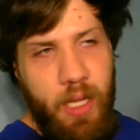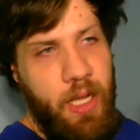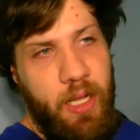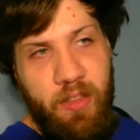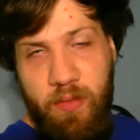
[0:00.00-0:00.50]
and
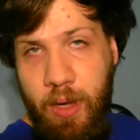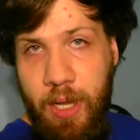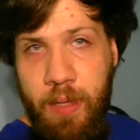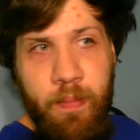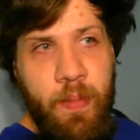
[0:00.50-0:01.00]
that's
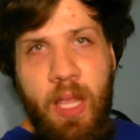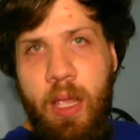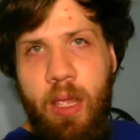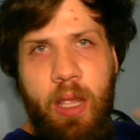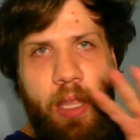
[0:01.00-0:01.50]
fine
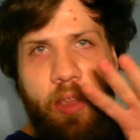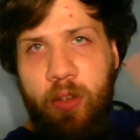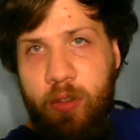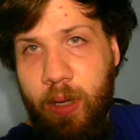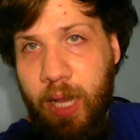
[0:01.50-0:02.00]
you can
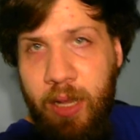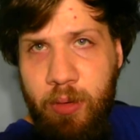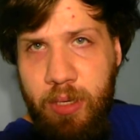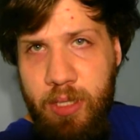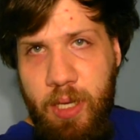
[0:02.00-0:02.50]
use
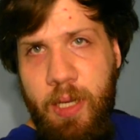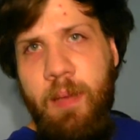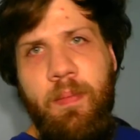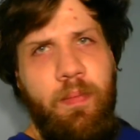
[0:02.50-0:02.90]
whatever antenna